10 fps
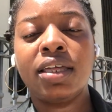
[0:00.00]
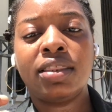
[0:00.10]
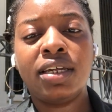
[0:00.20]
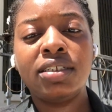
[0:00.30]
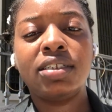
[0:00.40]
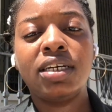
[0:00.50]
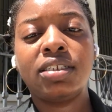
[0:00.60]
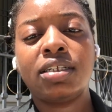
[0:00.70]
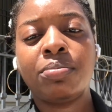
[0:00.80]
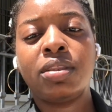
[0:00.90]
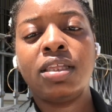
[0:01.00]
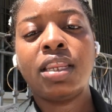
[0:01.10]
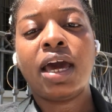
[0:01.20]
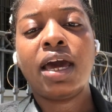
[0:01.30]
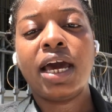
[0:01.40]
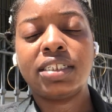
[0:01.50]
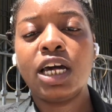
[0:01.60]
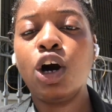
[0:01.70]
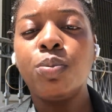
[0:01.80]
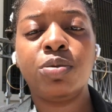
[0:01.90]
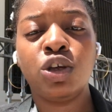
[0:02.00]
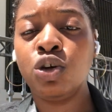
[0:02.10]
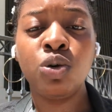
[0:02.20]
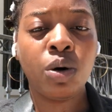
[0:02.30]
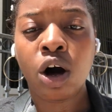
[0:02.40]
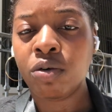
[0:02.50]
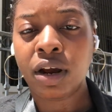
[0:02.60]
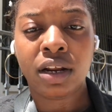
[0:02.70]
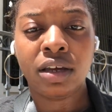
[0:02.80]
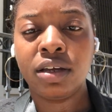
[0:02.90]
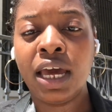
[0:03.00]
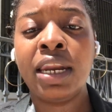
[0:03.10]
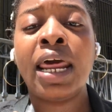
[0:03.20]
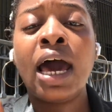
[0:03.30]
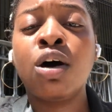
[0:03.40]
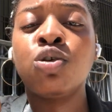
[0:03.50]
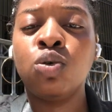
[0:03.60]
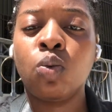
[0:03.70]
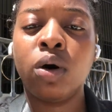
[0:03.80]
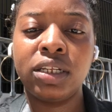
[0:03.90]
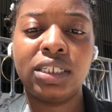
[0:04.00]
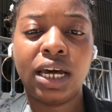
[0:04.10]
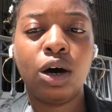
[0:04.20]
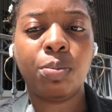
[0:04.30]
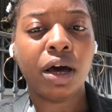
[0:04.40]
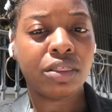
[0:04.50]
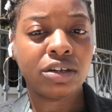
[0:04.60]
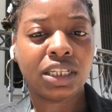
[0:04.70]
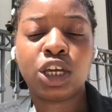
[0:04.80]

this is something that has helped you already, and now you want to help others.